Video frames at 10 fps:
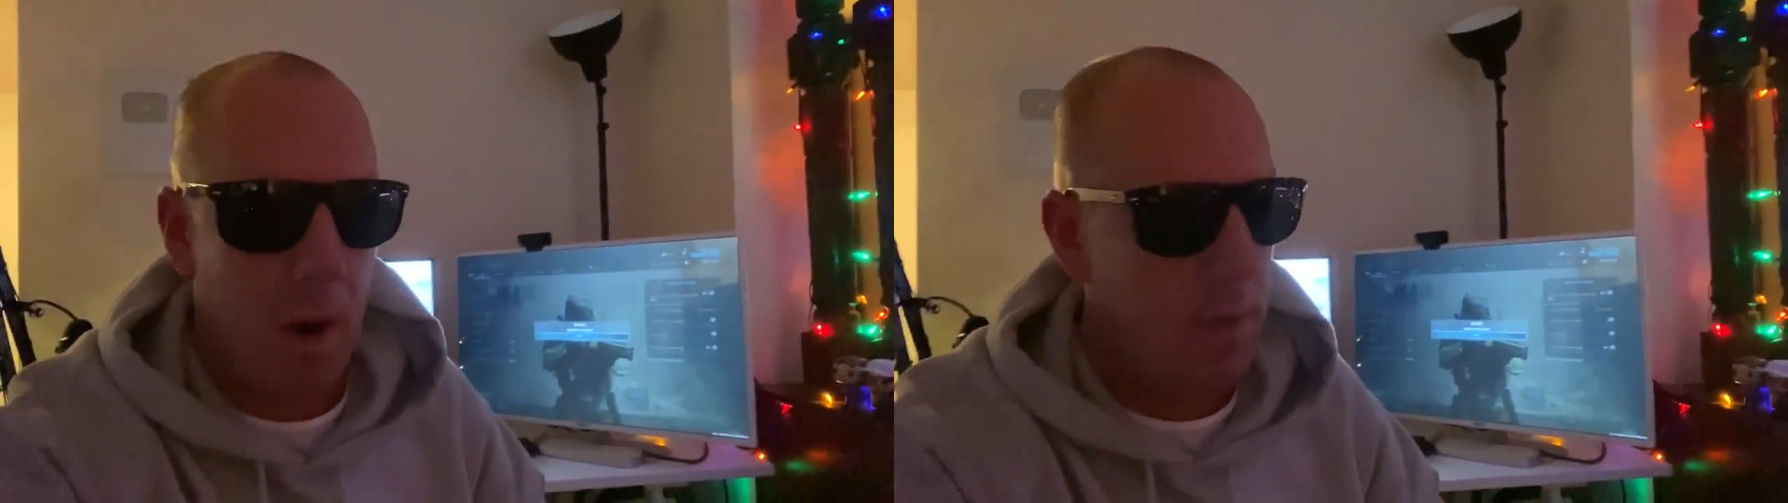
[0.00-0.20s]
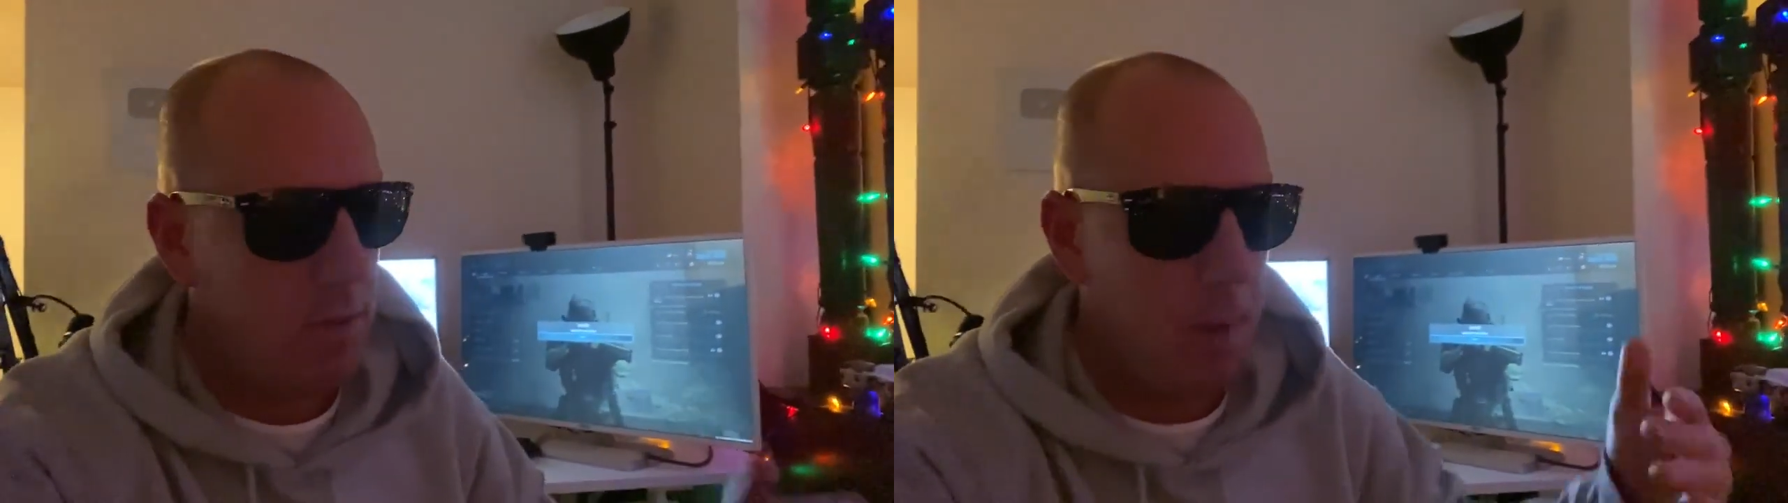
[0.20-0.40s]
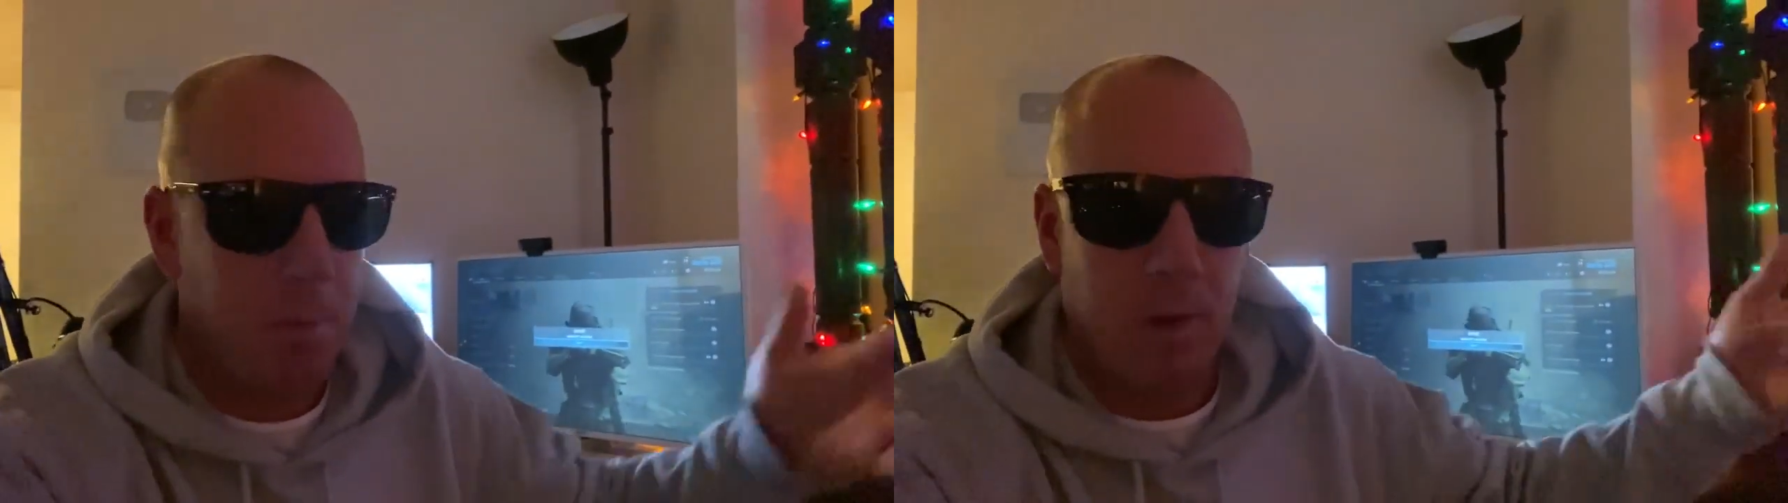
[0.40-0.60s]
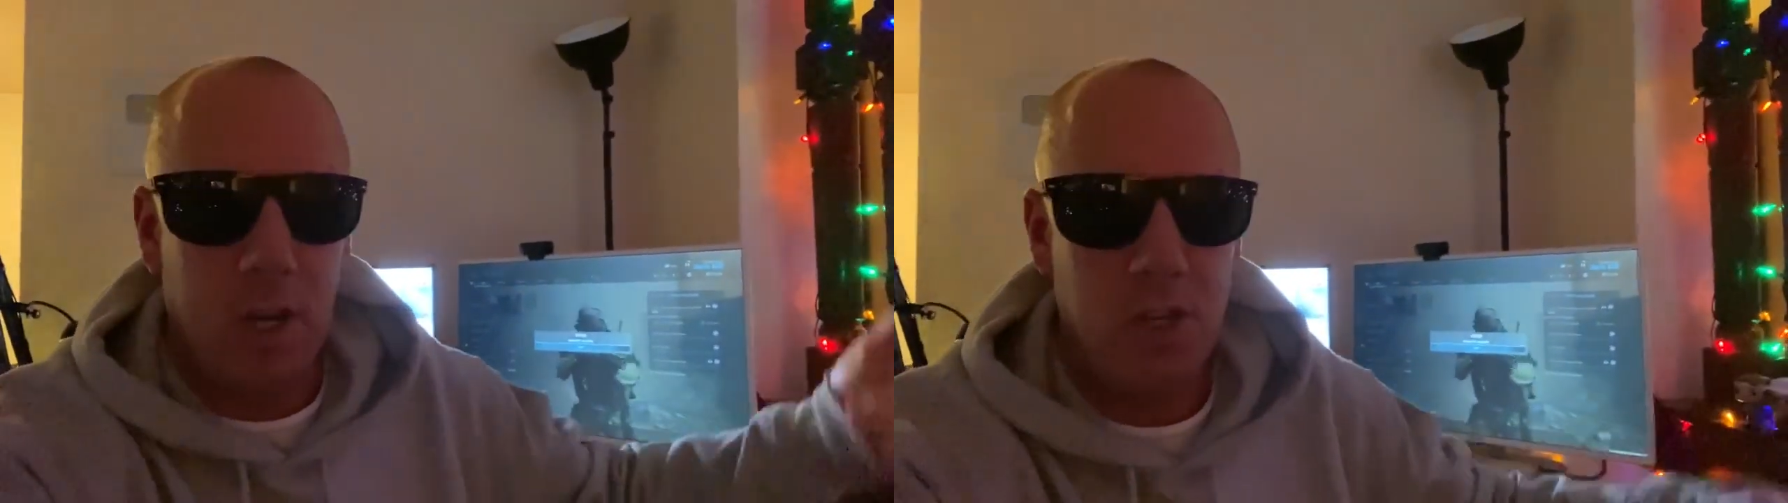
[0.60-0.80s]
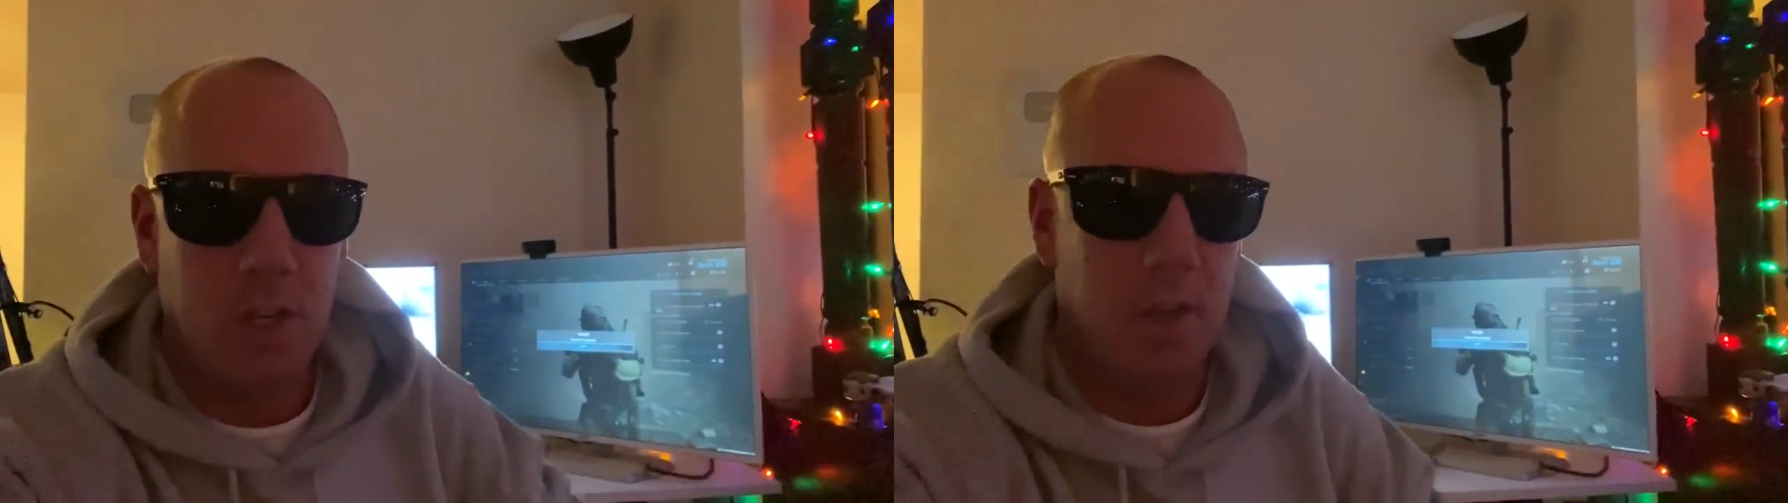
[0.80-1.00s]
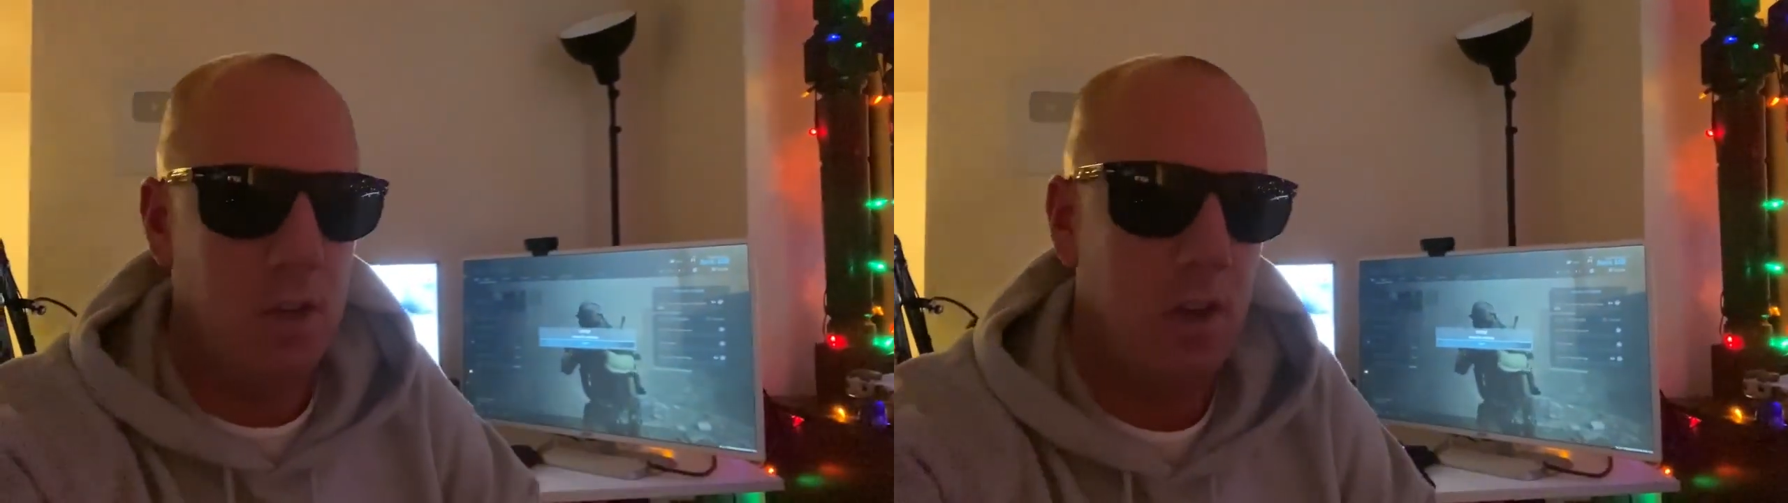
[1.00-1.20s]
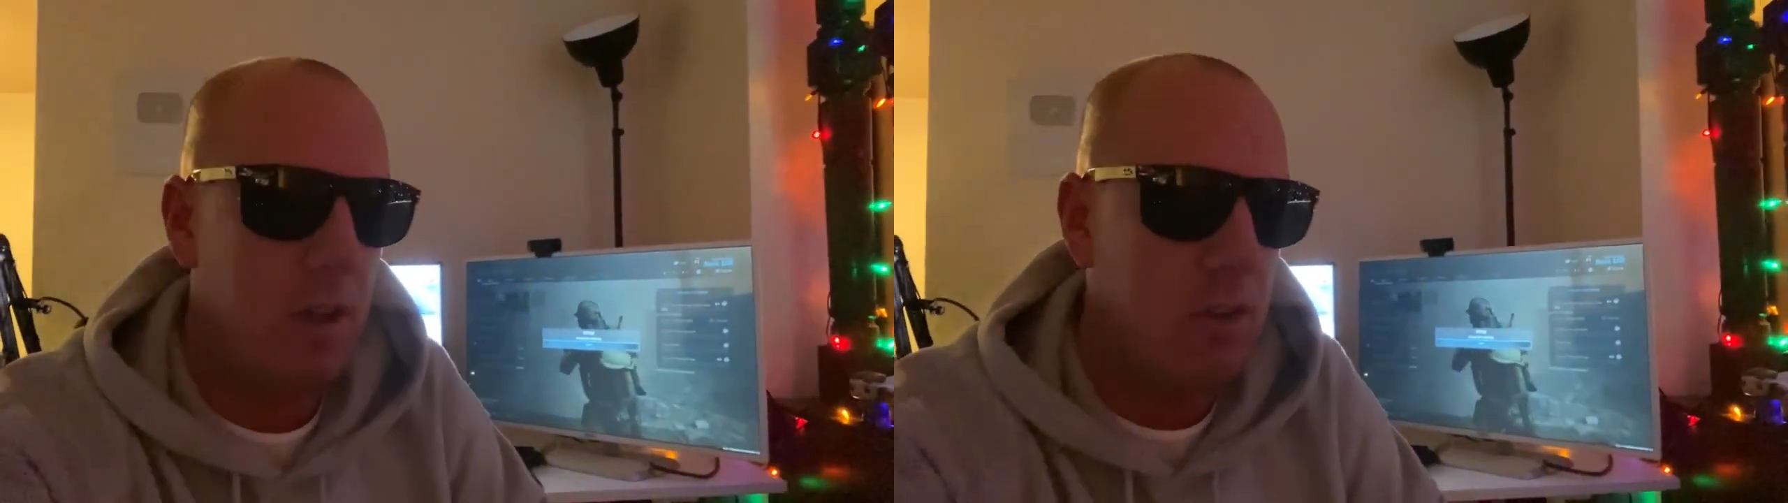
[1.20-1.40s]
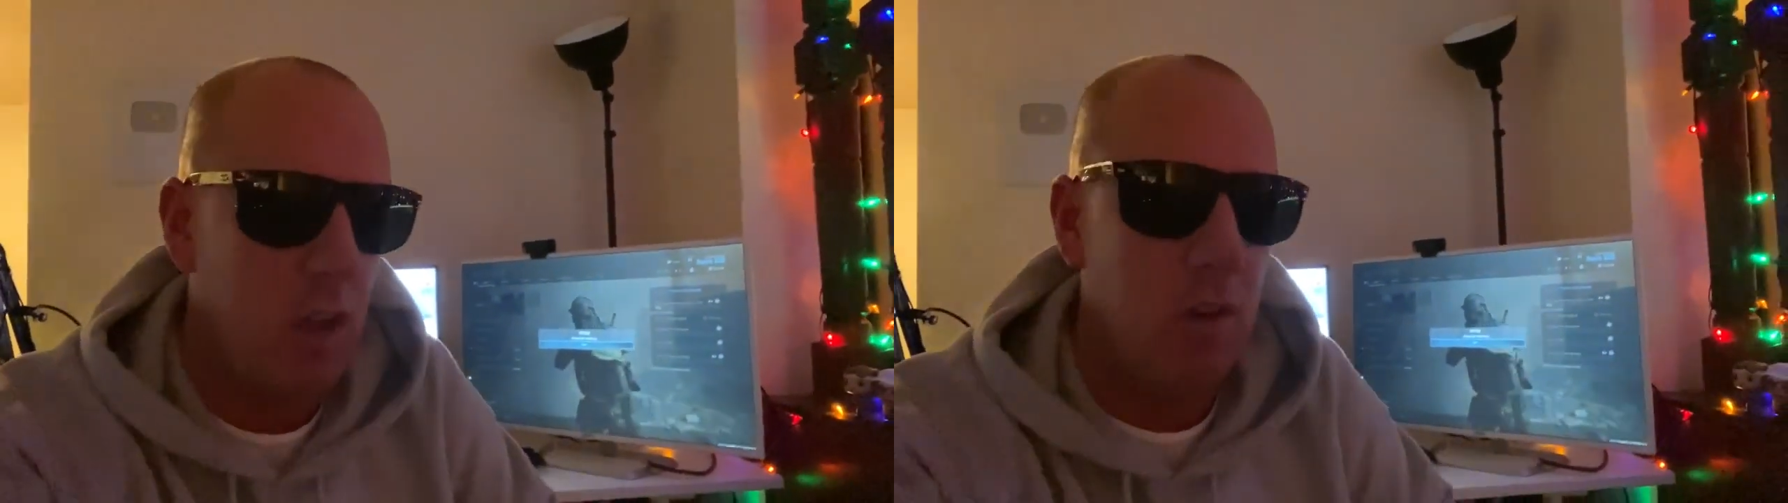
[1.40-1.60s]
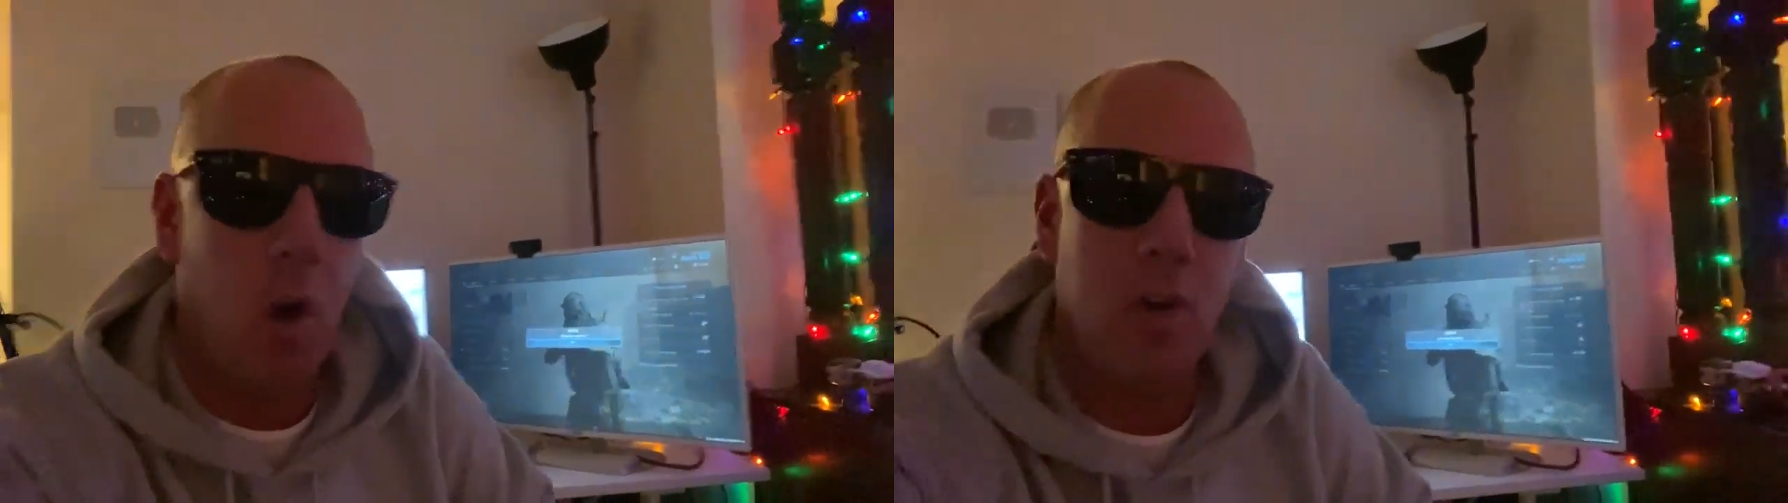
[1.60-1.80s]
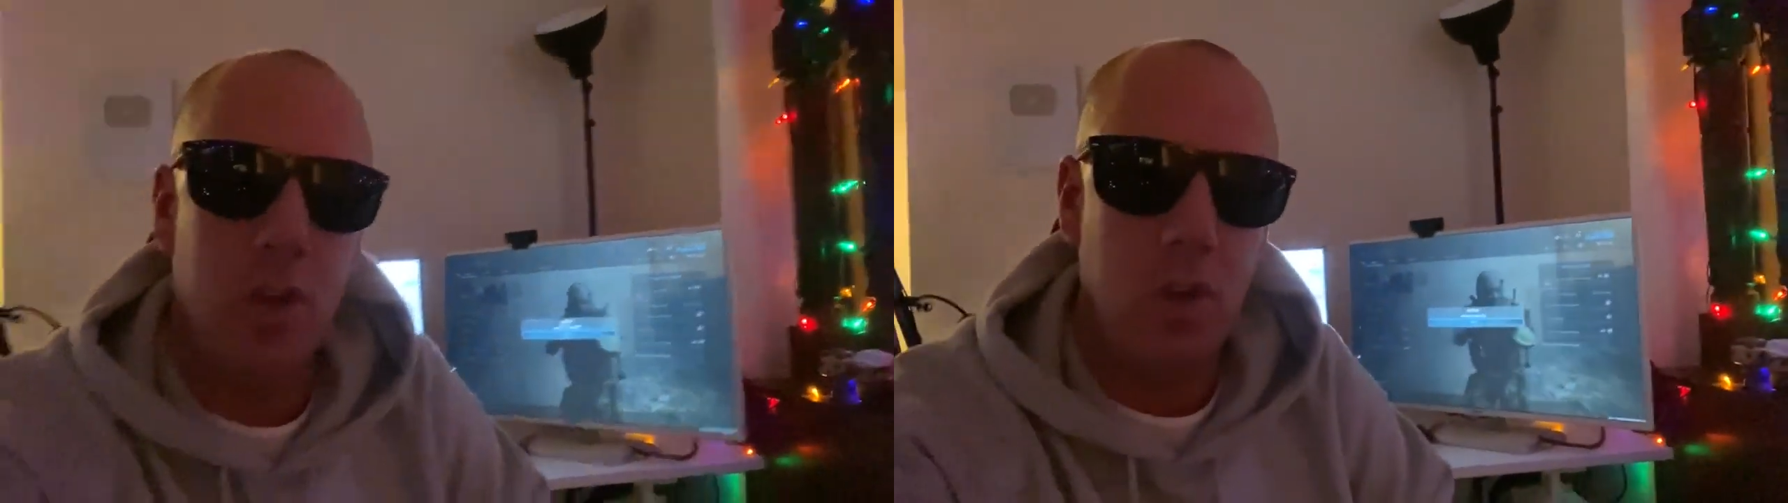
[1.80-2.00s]
and the separation it's
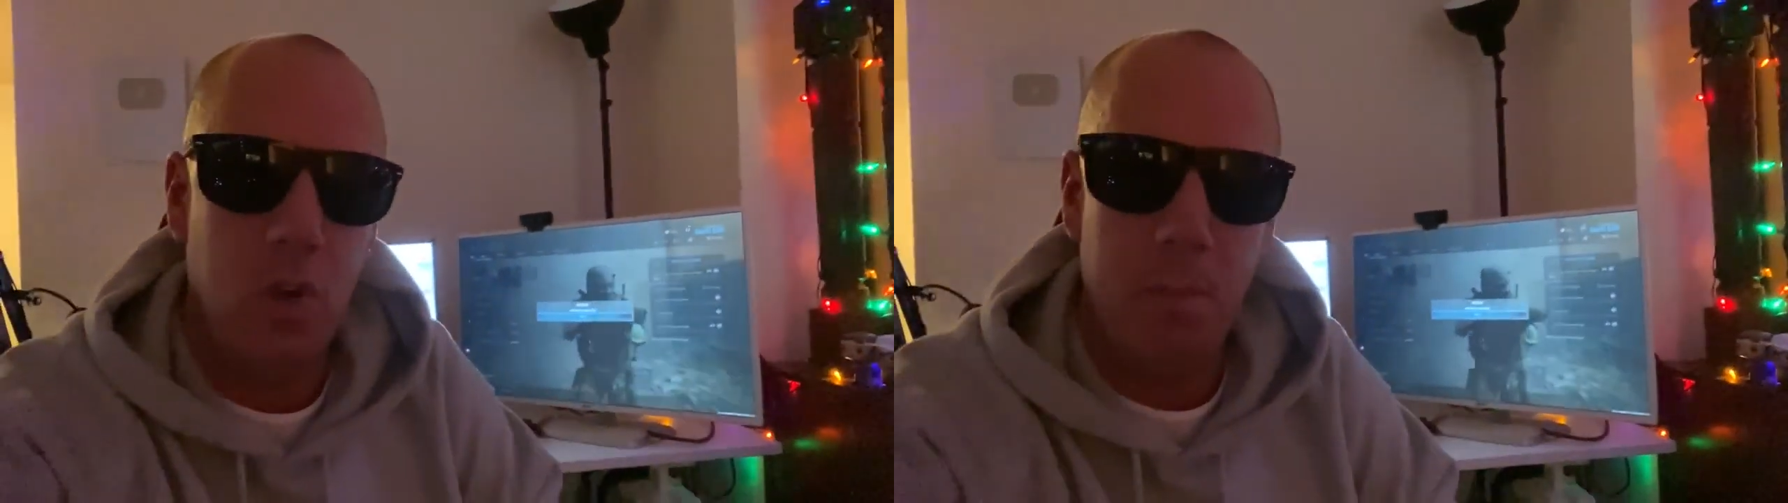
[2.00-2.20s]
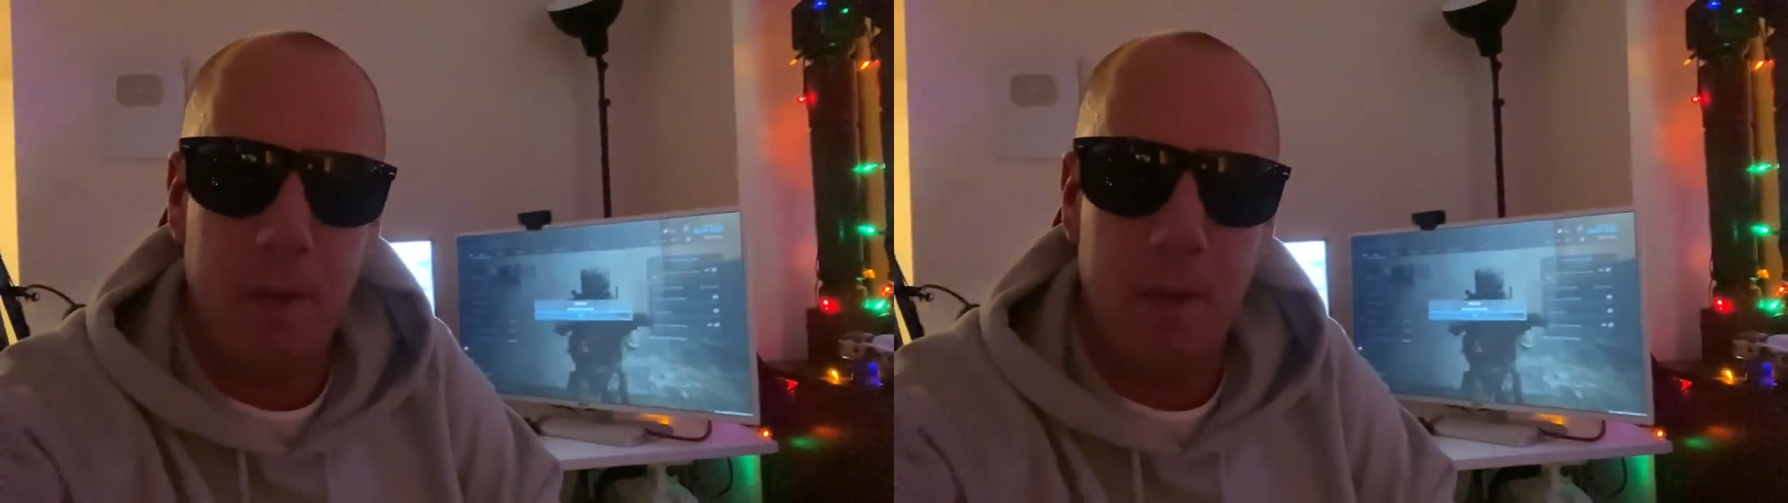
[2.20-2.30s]
hard to do